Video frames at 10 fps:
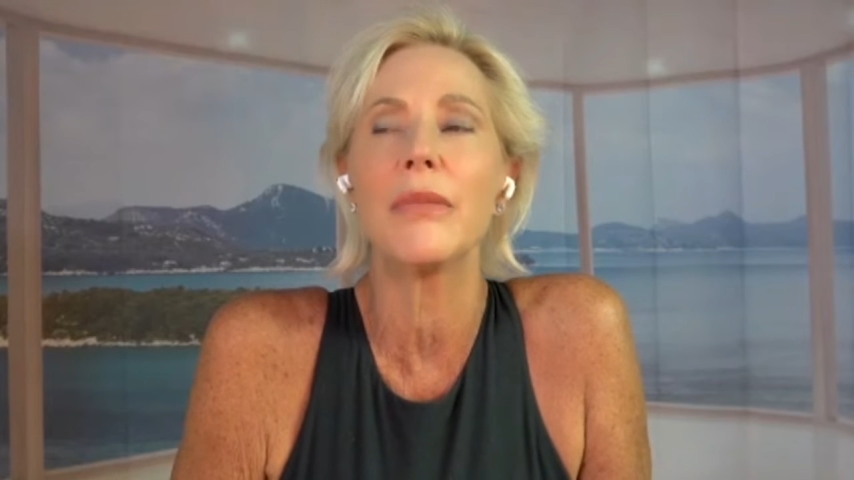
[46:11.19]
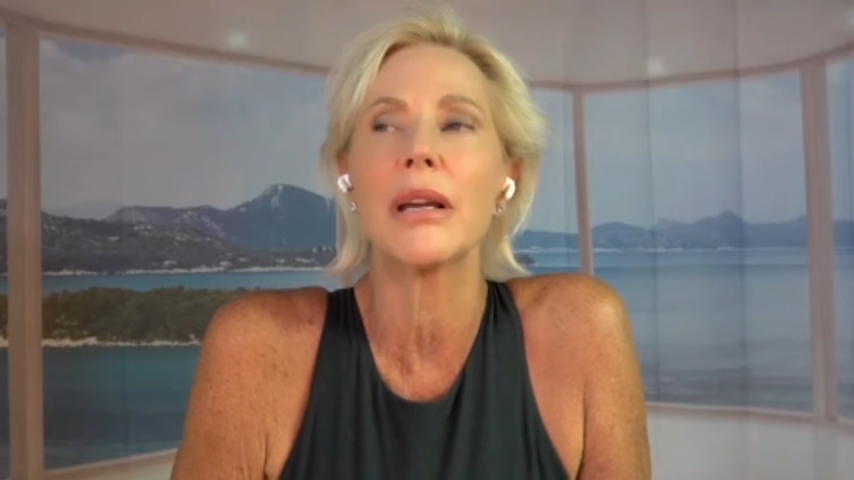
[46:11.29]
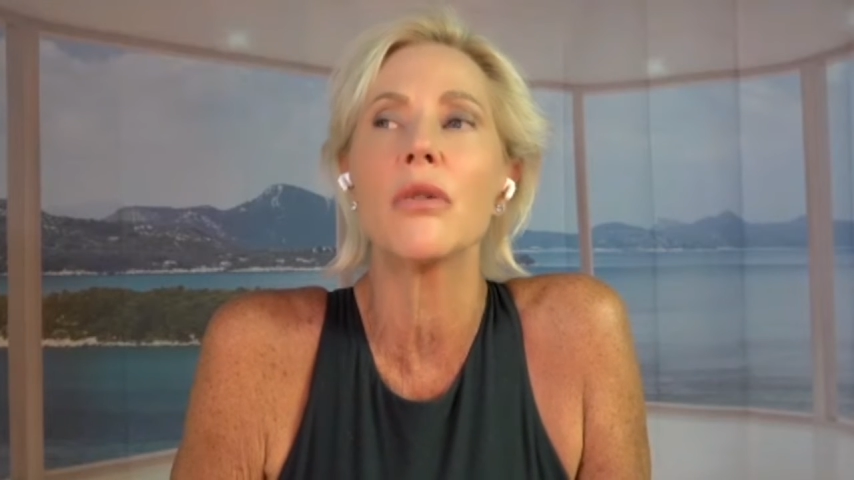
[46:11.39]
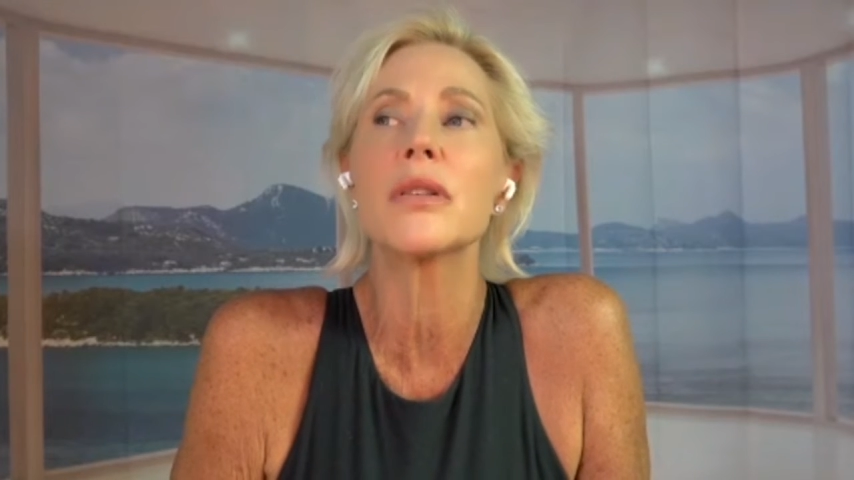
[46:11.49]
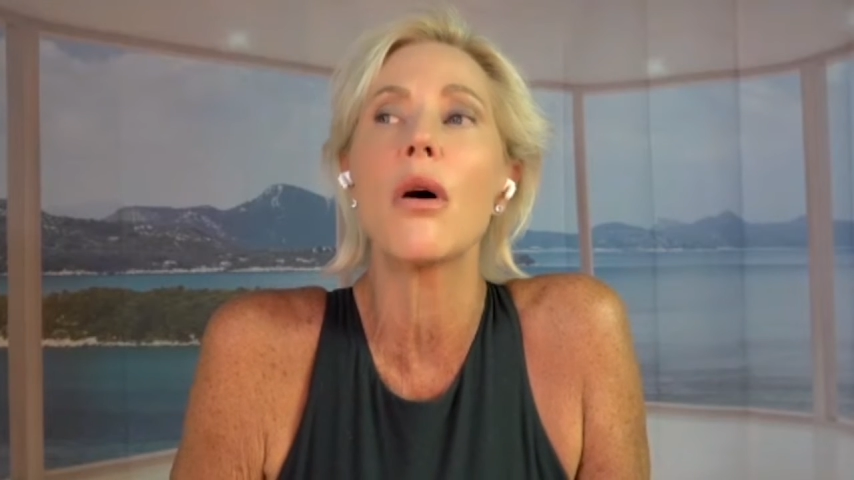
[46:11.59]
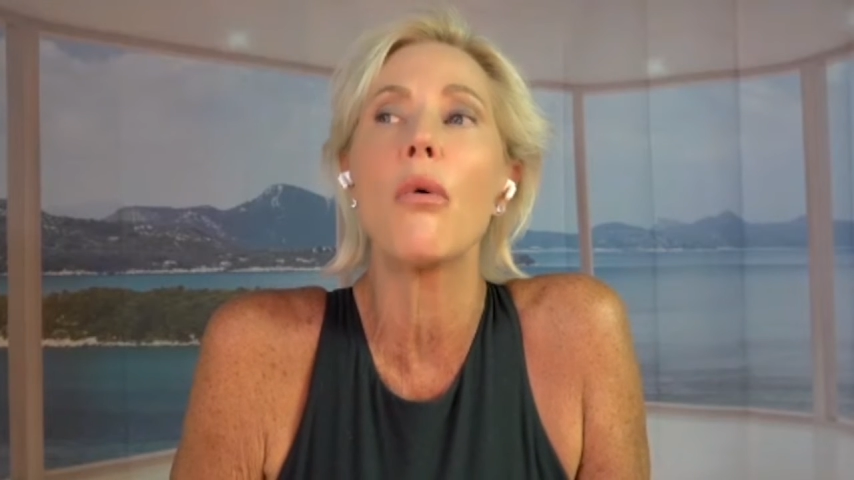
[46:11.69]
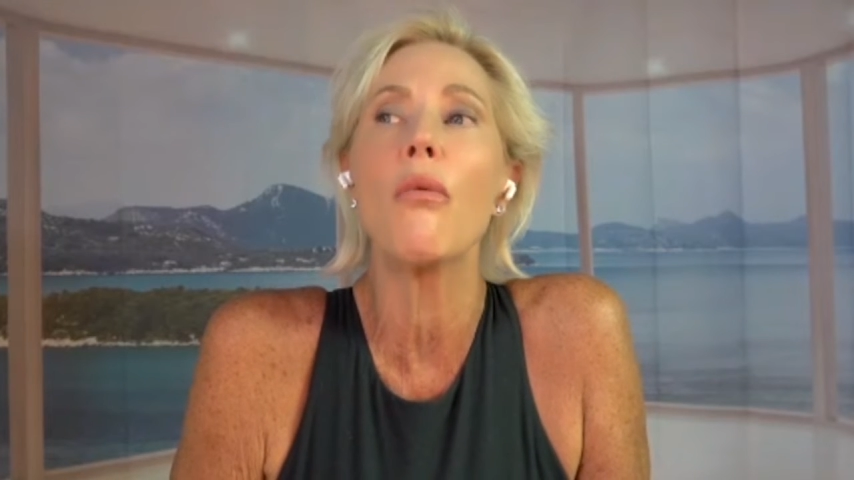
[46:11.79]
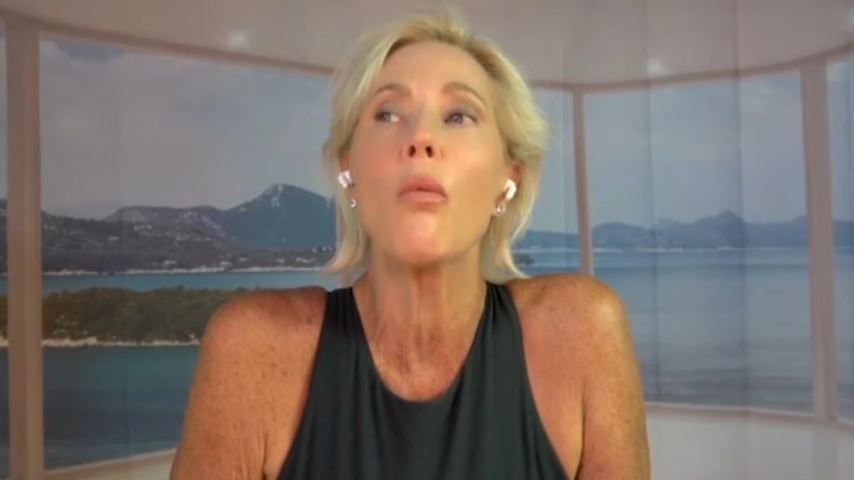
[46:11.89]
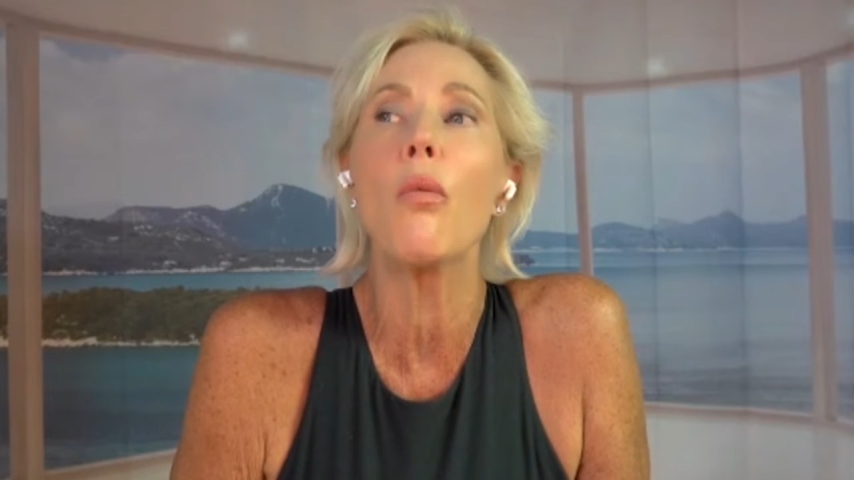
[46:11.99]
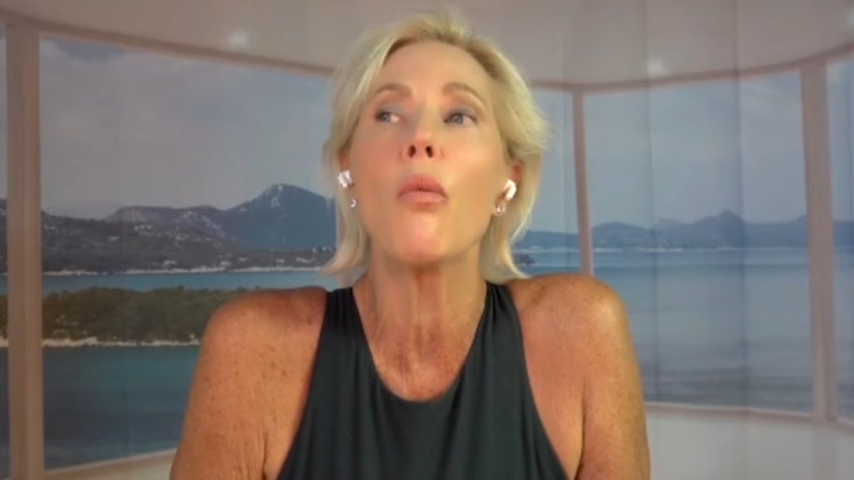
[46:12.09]
that goes
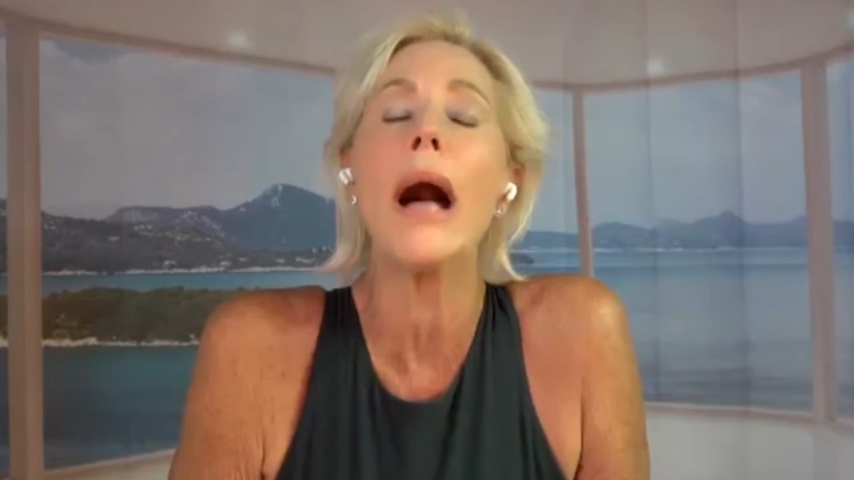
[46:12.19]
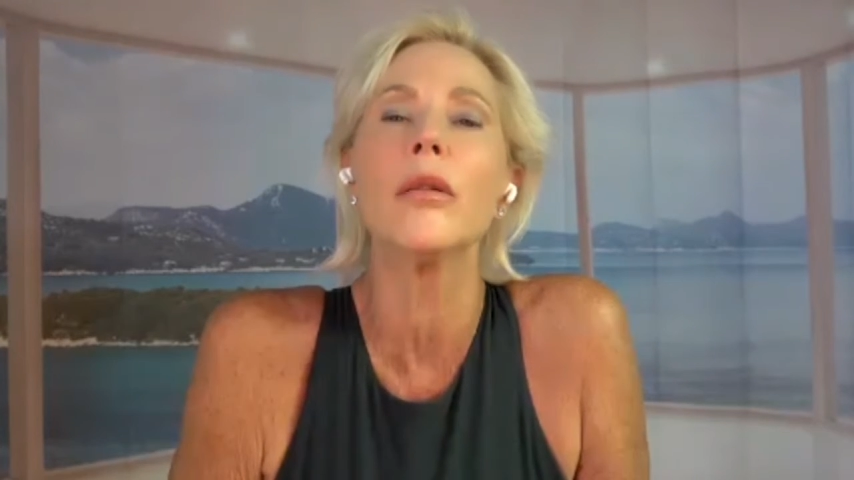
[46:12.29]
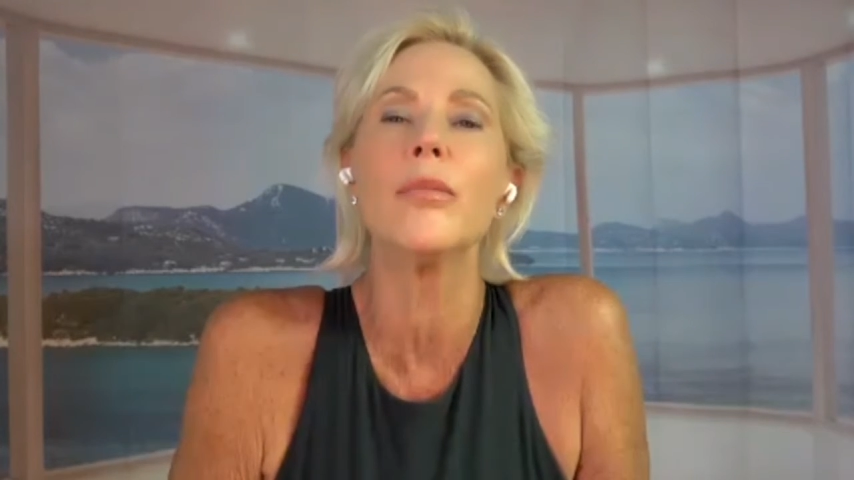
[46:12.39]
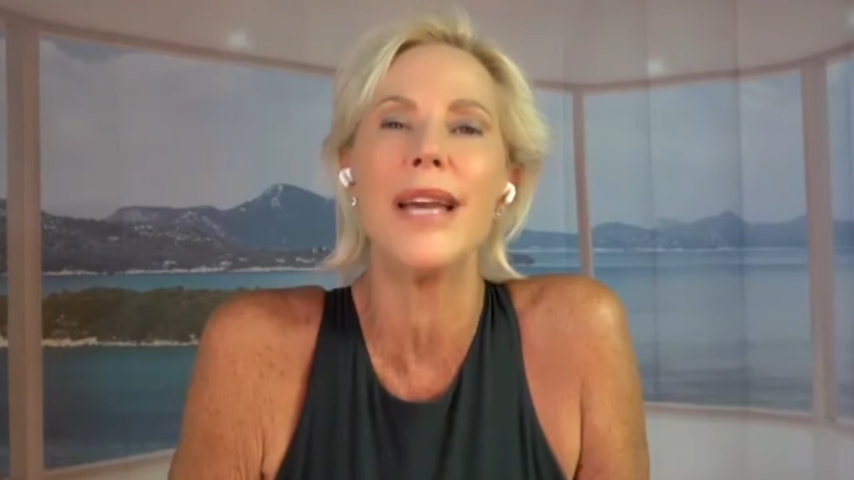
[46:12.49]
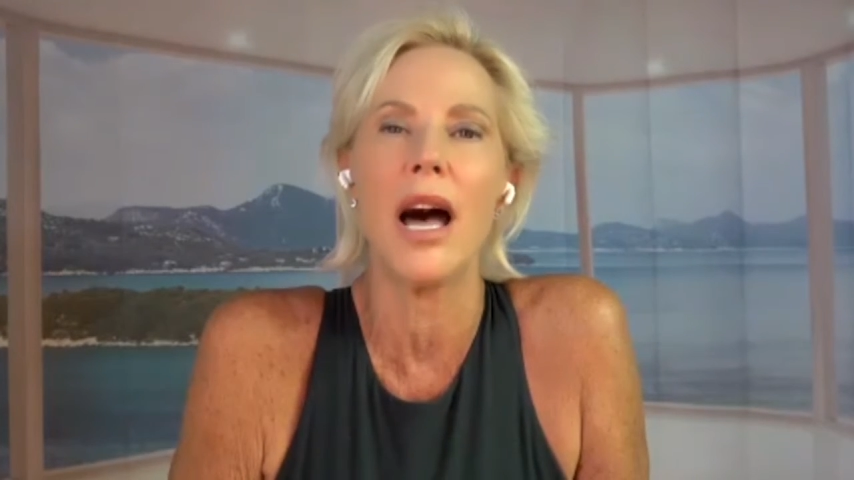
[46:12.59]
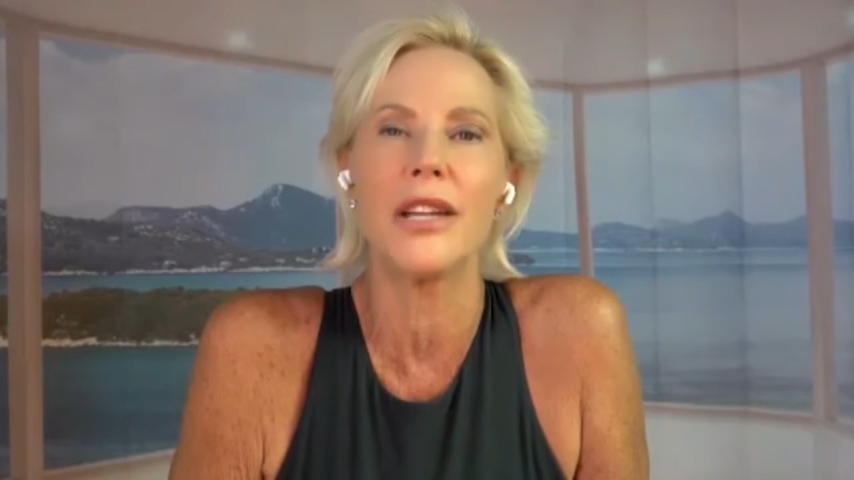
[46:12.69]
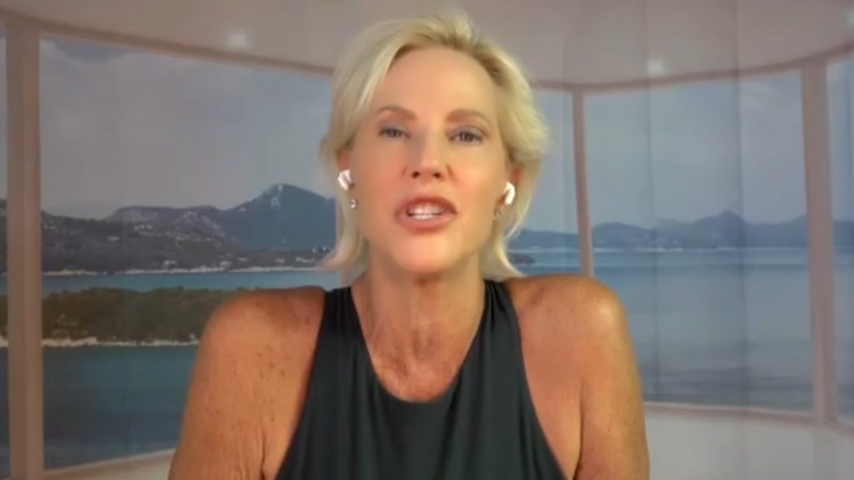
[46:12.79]
well beyond